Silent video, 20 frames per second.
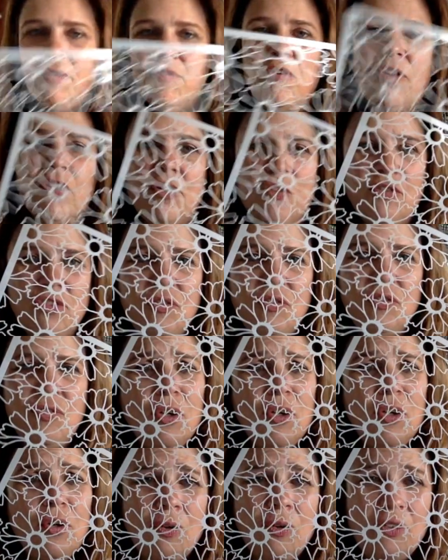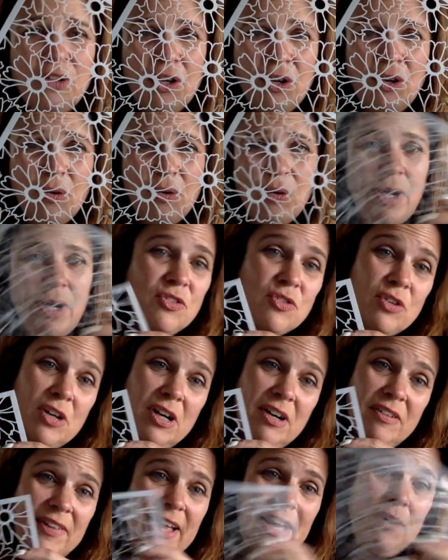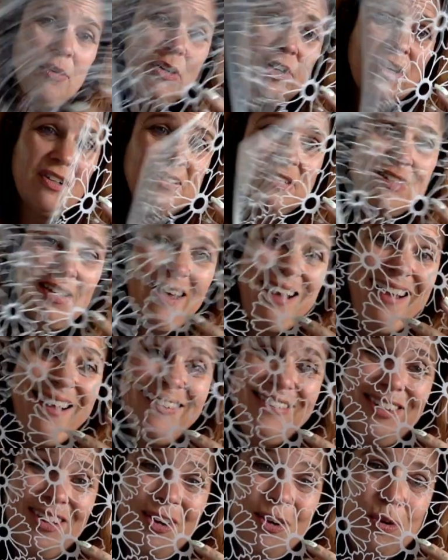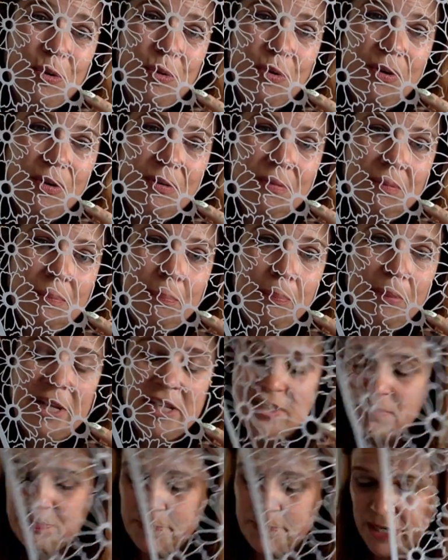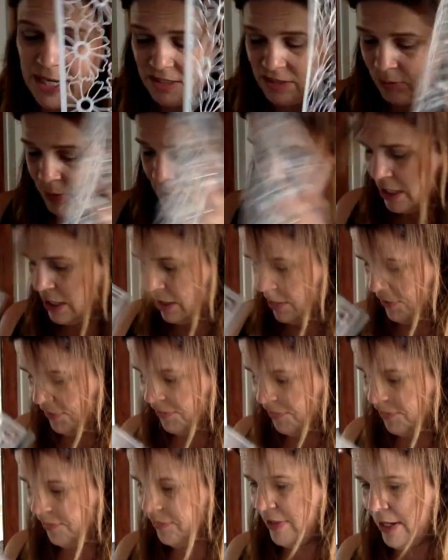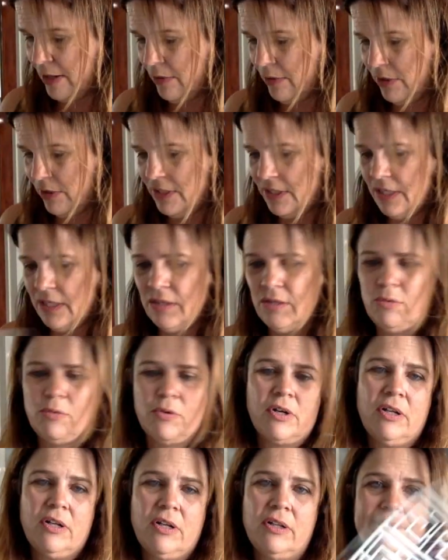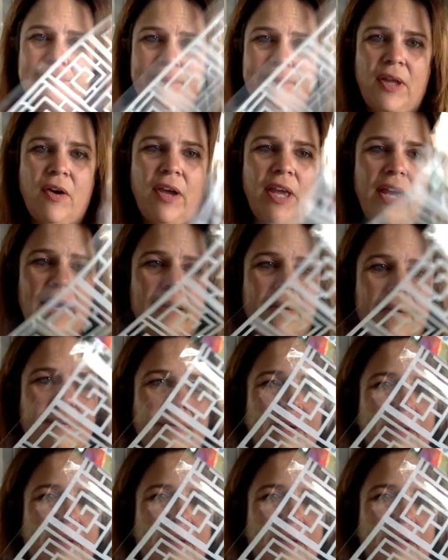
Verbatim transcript: for those of you know, I draw flowers. Hello, best base right here for flowers in the world. Okay,